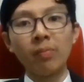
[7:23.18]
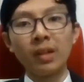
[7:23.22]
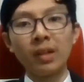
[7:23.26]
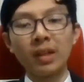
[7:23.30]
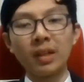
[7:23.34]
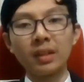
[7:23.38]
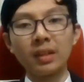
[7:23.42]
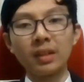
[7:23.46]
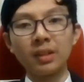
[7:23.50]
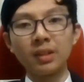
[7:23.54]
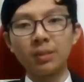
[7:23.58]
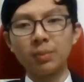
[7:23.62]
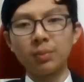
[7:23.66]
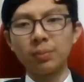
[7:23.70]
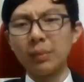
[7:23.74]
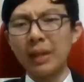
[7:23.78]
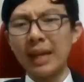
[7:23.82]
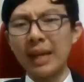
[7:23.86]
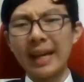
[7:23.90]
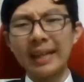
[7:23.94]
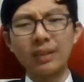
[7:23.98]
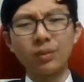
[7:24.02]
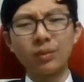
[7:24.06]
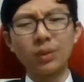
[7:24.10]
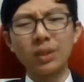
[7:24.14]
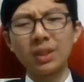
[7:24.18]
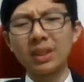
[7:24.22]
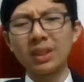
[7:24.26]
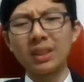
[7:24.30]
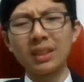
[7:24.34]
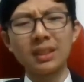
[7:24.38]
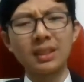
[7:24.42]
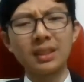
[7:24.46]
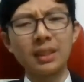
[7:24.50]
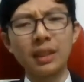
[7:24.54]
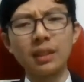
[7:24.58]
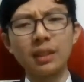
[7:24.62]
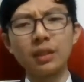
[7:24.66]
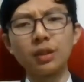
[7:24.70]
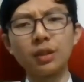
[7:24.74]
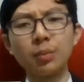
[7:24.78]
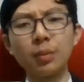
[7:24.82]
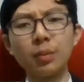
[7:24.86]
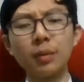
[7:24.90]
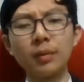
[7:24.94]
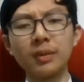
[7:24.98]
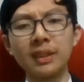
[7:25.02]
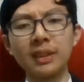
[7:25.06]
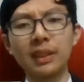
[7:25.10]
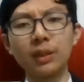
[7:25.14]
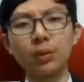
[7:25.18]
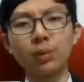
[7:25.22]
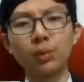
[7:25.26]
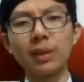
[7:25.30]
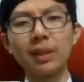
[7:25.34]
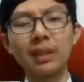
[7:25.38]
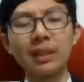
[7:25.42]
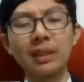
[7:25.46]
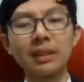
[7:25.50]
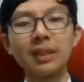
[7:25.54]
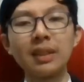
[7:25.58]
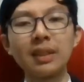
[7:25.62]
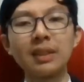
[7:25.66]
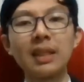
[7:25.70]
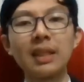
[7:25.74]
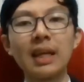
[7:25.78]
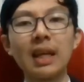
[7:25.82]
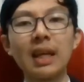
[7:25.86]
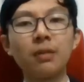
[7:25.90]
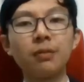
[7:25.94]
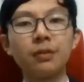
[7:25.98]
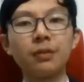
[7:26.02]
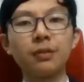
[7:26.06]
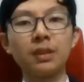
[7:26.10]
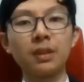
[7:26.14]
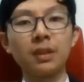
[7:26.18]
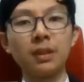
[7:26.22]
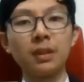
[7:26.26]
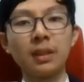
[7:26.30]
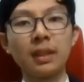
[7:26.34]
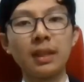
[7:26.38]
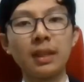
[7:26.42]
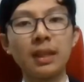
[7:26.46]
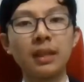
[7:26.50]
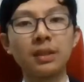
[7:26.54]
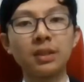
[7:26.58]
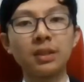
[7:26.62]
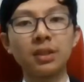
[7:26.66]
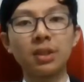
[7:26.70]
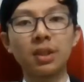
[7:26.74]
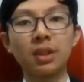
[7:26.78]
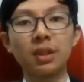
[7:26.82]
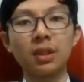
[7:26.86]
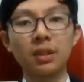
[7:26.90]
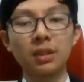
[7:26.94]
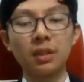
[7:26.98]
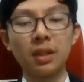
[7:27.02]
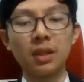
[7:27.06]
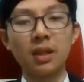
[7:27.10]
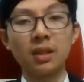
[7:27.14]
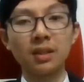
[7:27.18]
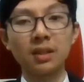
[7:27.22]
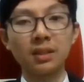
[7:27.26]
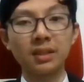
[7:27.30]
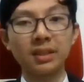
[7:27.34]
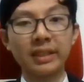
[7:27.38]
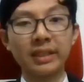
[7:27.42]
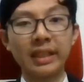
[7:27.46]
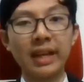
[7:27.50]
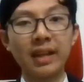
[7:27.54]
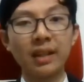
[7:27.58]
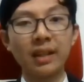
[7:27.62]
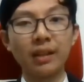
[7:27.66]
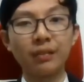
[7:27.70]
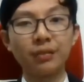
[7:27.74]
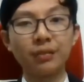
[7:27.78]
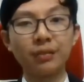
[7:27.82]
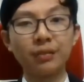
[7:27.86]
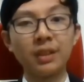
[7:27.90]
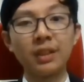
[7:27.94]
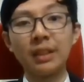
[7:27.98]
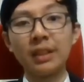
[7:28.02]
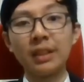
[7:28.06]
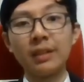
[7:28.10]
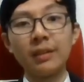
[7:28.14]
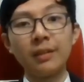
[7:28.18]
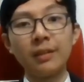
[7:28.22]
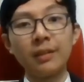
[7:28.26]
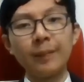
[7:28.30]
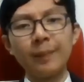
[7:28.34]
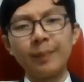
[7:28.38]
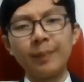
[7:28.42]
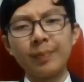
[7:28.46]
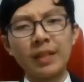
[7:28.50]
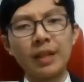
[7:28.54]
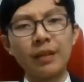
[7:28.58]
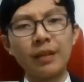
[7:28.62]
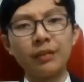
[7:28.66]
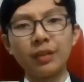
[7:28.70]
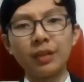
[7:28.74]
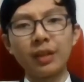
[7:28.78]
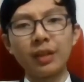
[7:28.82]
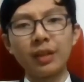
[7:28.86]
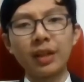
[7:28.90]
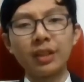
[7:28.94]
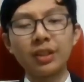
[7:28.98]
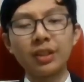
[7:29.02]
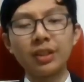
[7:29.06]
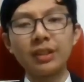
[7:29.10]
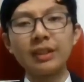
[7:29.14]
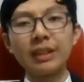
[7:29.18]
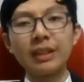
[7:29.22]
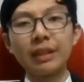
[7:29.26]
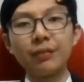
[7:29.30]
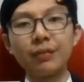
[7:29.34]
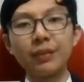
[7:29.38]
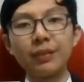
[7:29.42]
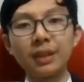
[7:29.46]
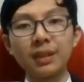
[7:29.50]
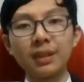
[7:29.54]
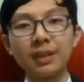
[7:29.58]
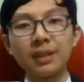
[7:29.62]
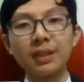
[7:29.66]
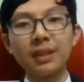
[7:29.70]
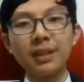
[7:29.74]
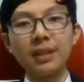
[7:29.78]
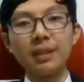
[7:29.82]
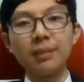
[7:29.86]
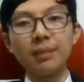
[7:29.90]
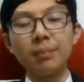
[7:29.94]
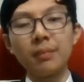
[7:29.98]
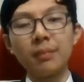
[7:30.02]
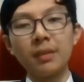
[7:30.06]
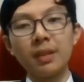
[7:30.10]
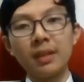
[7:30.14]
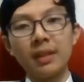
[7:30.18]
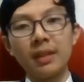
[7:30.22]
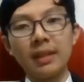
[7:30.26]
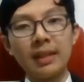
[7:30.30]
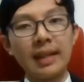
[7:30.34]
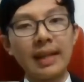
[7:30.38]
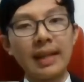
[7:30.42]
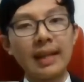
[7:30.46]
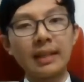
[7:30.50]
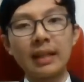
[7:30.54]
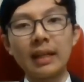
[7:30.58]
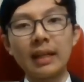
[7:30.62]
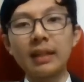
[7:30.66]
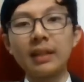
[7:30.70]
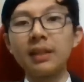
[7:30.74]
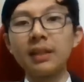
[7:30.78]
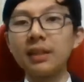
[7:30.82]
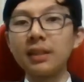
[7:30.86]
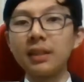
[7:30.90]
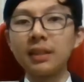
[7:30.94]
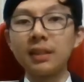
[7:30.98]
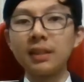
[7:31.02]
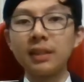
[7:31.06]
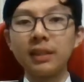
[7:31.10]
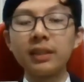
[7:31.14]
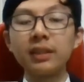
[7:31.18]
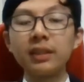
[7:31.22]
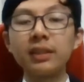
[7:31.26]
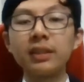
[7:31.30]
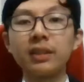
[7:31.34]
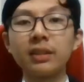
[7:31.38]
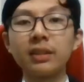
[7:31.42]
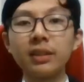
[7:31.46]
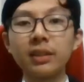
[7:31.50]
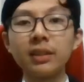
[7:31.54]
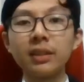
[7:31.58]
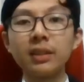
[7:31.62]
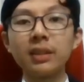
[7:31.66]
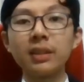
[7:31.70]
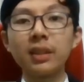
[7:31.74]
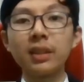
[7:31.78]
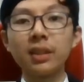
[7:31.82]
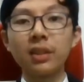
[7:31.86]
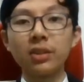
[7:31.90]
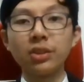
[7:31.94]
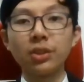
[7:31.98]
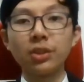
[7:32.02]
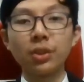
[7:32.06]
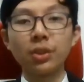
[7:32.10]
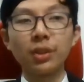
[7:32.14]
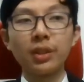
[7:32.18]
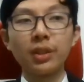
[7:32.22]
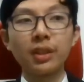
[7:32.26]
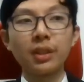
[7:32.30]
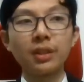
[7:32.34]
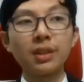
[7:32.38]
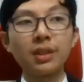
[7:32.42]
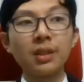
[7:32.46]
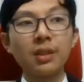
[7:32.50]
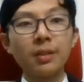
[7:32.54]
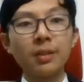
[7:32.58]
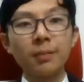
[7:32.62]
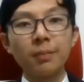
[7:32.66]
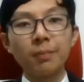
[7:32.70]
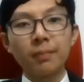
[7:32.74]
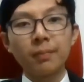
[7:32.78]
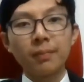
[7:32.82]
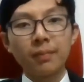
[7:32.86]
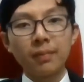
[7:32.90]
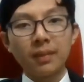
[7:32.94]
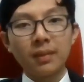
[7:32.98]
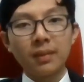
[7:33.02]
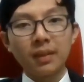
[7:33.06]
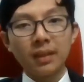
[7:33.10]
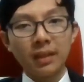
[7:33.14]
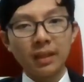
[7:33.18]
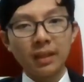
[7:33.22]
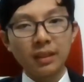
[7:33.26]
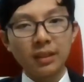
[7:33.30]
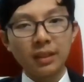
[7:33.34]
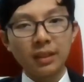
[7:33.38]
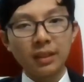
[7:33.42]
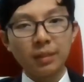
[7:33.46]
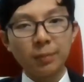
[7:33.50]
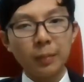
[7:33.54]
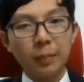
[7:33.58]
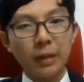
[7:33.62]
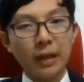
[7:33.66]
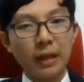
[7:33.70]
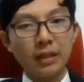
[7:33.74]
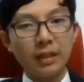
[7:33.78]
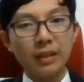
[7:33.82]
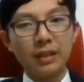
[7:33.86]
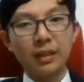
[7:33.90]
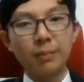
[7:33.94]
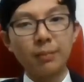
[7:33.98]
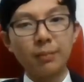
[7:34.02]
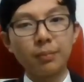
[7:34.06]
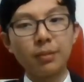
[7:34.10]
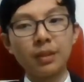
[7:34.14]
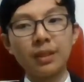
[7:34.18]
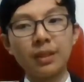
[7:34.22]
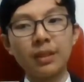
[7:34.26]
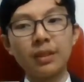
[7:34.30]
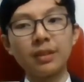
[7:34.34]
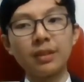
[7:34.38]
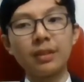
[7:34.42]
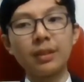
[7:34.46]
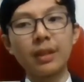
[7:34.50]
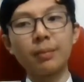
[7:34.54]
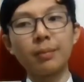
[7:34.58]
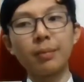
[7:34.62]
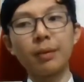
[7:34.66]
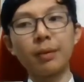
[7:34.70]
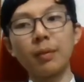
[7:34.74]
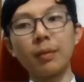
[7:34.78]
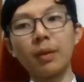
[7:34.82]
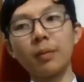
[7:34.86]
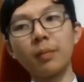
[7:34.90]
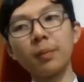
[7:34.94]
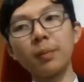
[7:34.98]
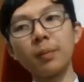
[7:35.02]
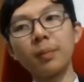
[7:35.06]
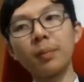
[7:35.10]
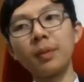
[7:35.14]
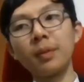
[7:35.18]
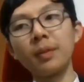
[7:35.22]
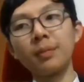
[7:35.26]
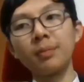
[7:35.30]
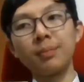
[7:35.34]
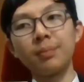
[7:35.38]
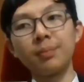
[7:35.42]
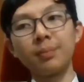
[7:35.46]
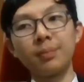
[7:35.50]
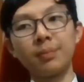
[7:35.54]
touch and with the tense modes as well. It does have the Hitchcock style of of direction, definitely. Yeah, and I really, really, really did enjoy this. Because despite some scenes not being memorable,